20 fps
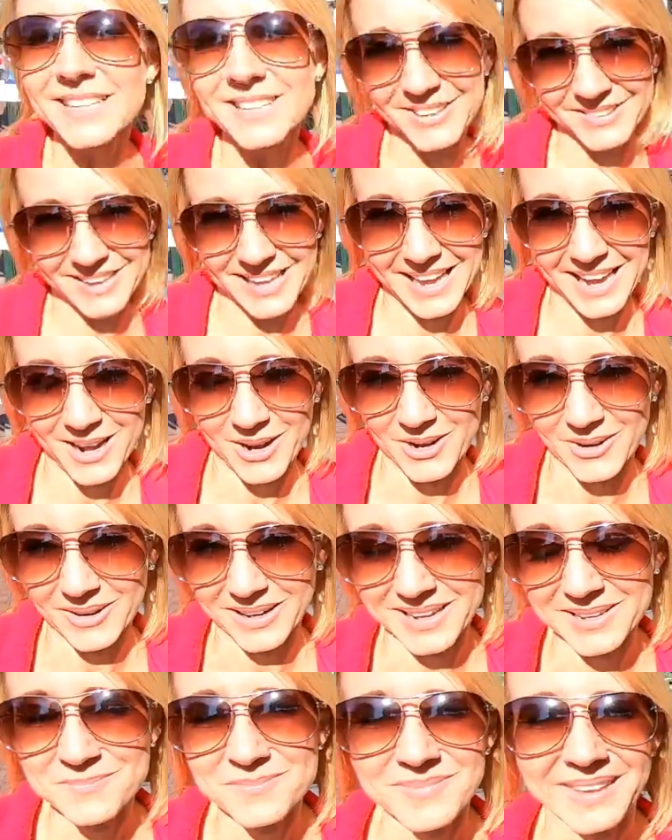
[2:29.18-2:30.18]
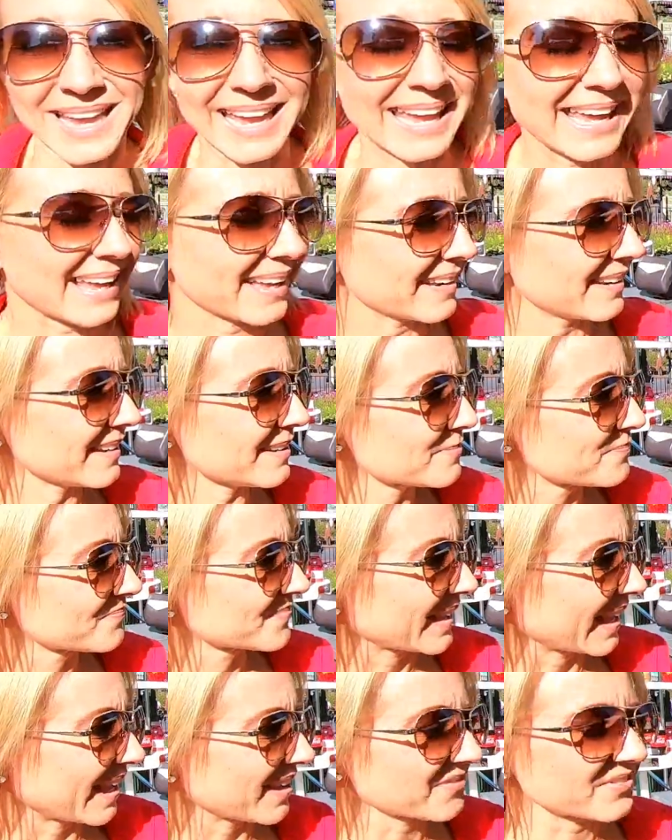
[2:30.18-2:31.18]
a clown. And
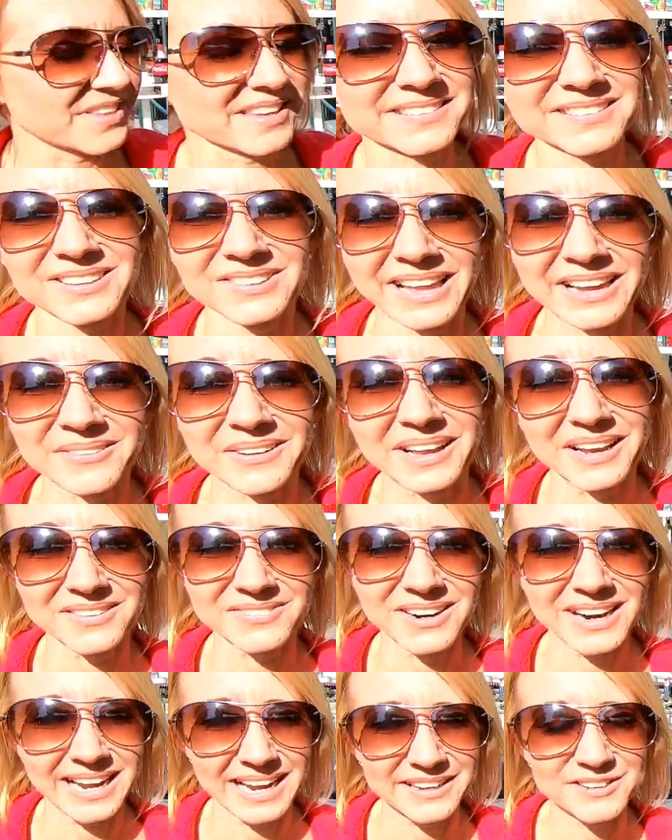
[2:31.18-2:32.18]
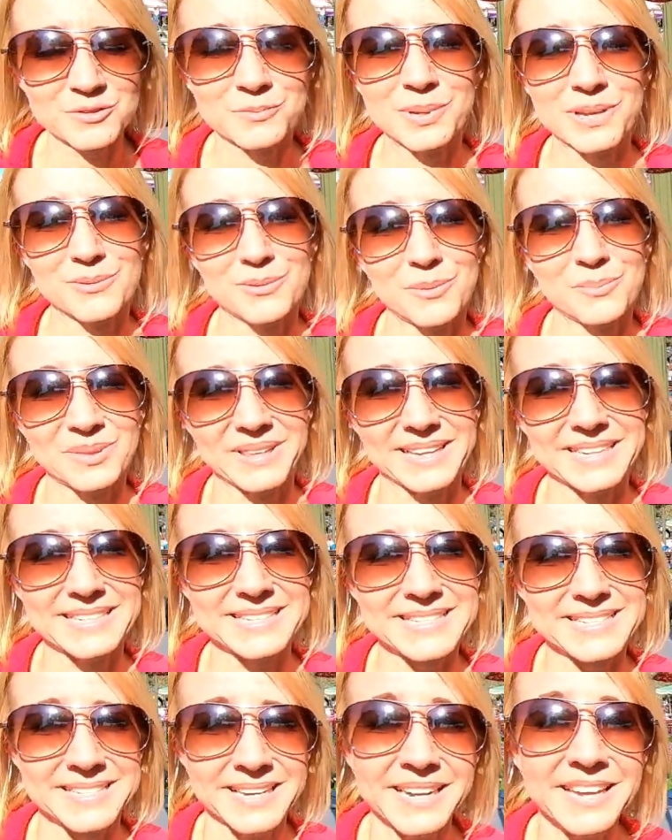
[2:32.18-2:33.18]
if this clown ever had to be
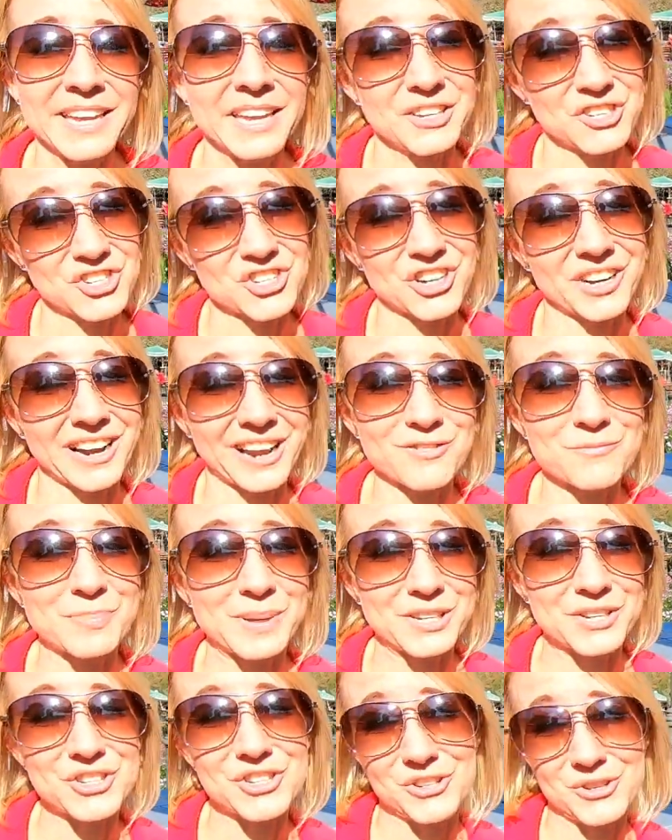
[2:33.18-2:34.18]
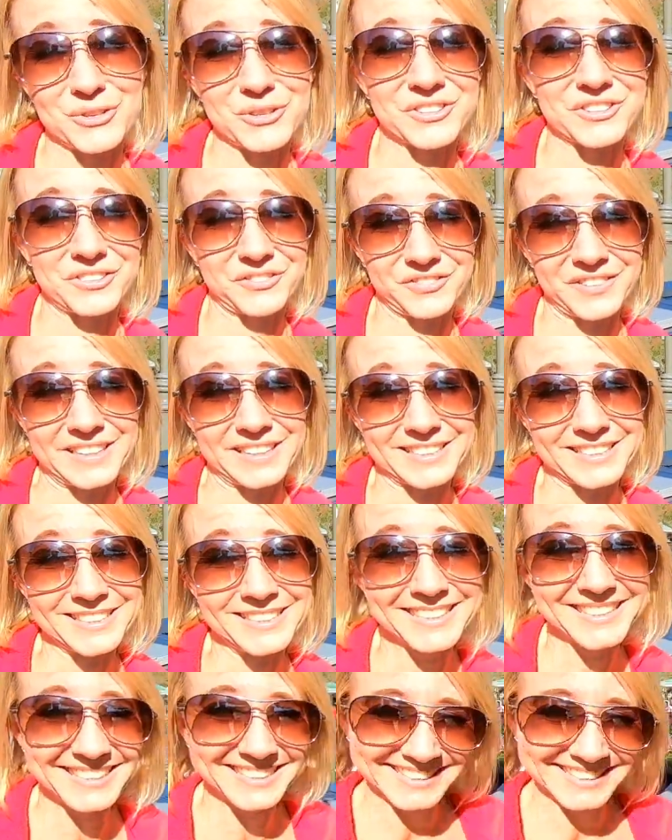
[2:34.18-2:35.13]
replaced, he'd sure have big shoes to fill.